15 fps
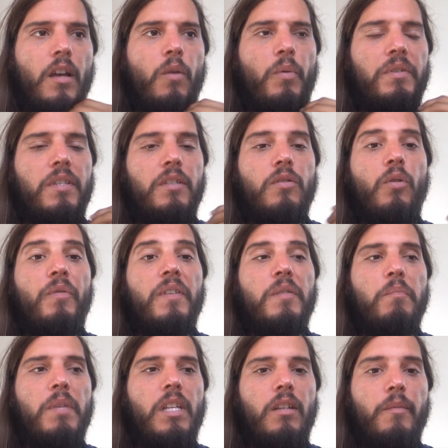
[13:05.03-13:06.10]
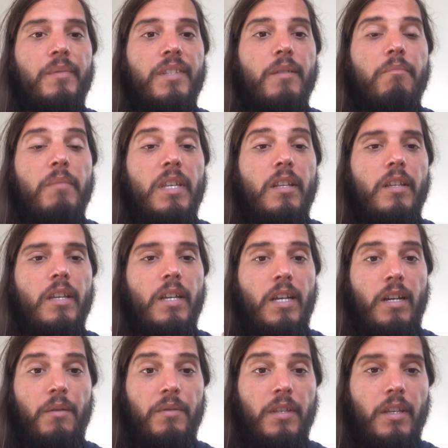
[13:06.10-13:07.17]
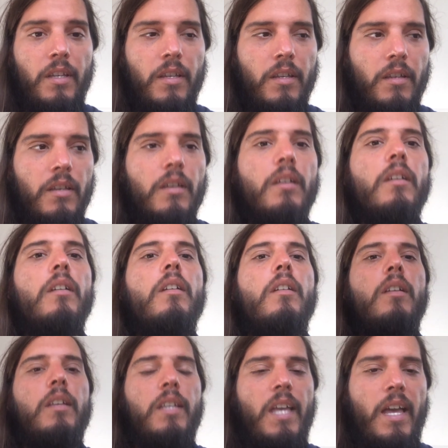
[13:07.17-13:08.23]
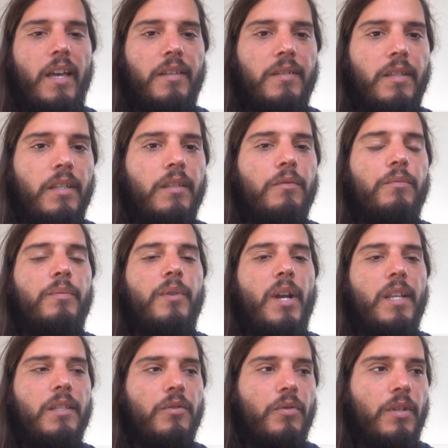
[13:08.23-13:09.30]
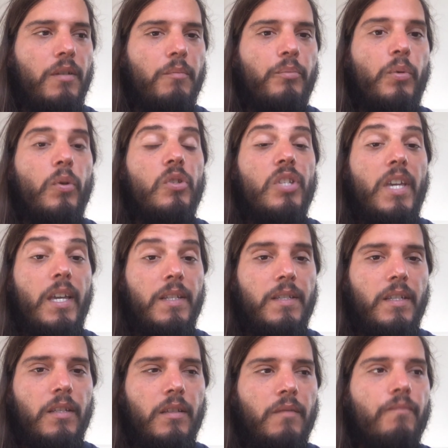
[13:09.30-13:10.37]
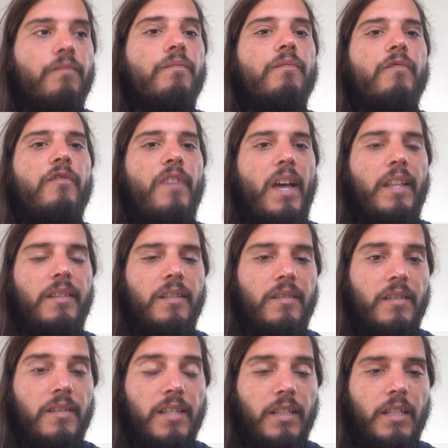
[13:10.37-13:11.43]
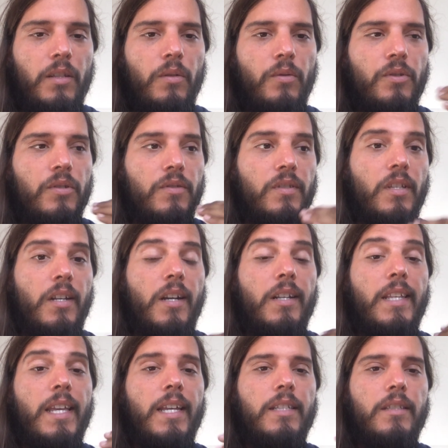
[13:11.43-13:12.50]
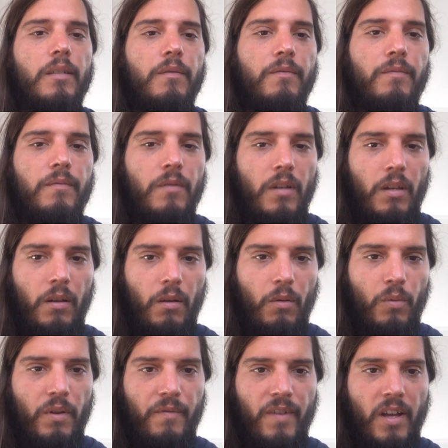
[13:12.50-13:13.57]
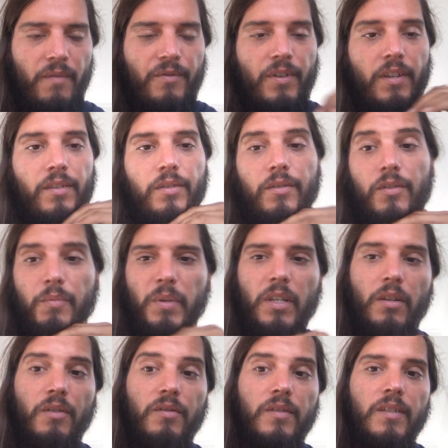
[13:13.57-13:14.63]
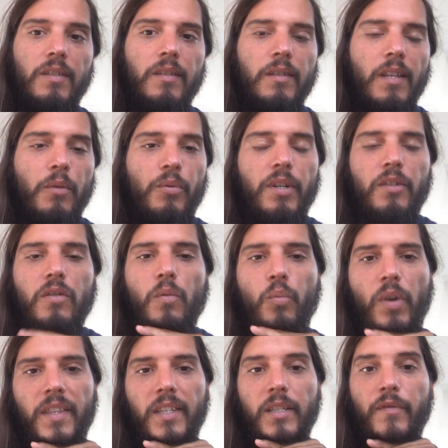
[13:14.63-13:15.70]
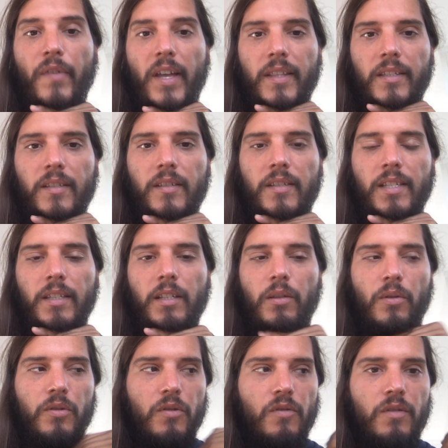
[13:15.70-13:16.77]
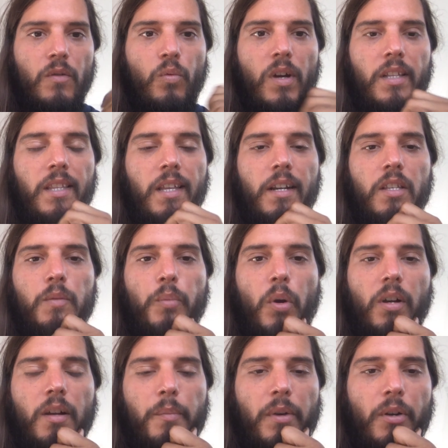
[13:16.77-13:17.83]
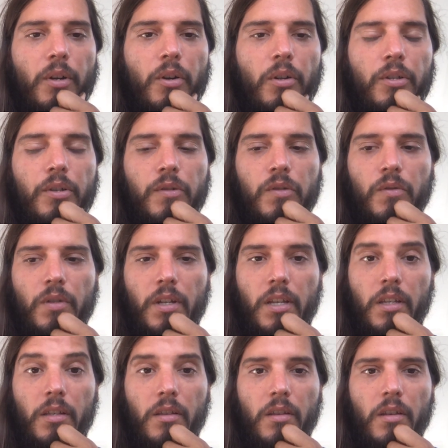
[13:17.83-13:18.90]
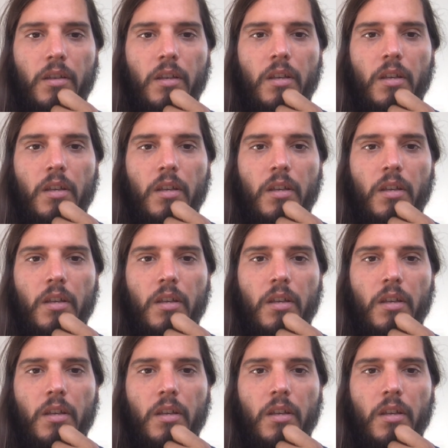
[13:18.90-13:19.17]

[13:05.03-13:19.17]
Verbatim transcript: which is all these mediums and media out there, casting, rendering, projecting fantasies and illusions that are negative, lower vibrations, because the reason why these fantasies and illusions, the one that I spoke about earlier today,